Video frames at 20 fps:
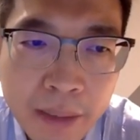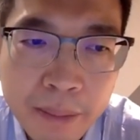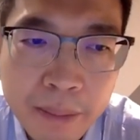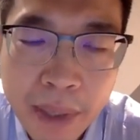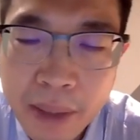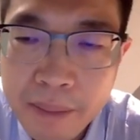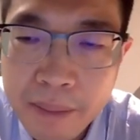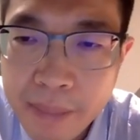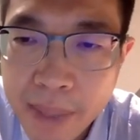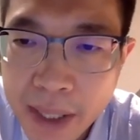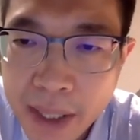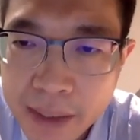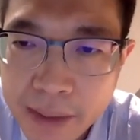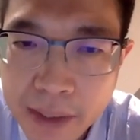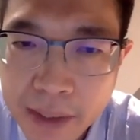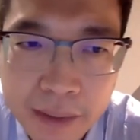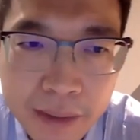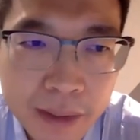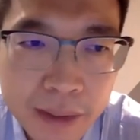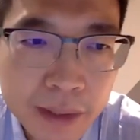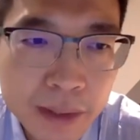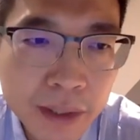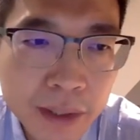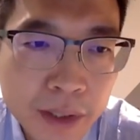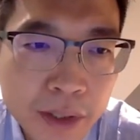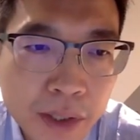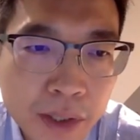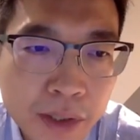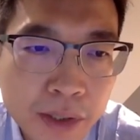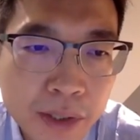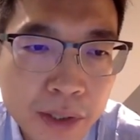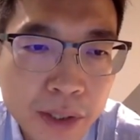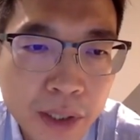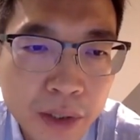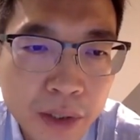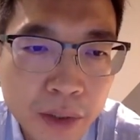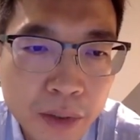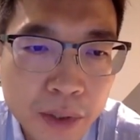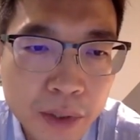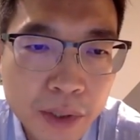by methods such as
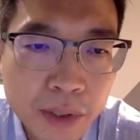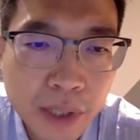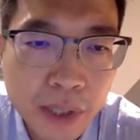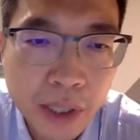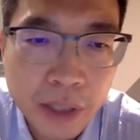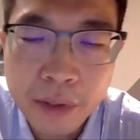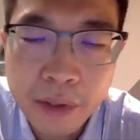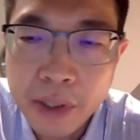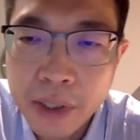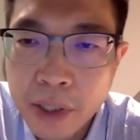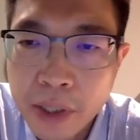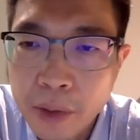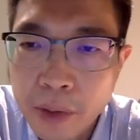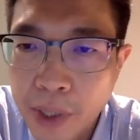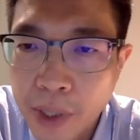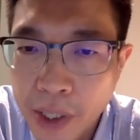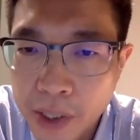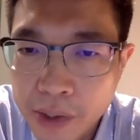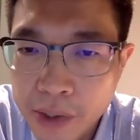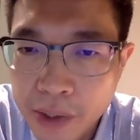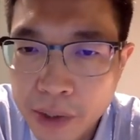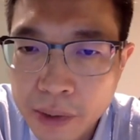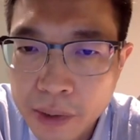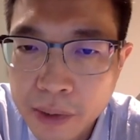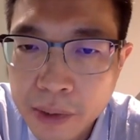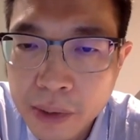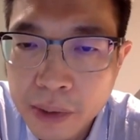steatosis area correction.